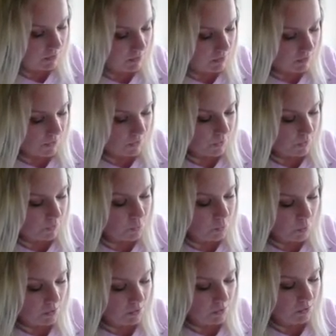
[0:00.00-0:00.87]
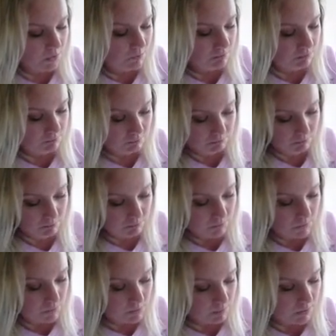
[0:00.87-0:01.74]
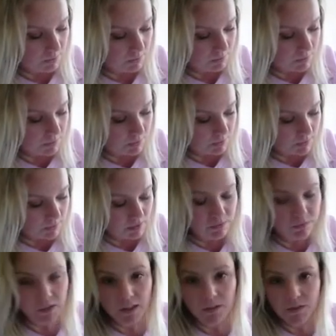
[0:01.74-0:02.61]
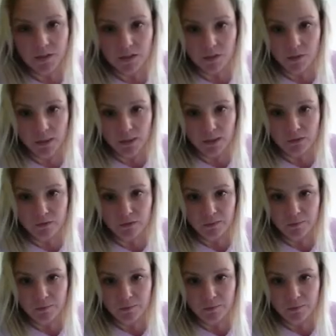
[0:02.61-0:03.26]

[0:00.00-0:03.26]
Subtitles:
So 1 multiplied by 12 gives us 12.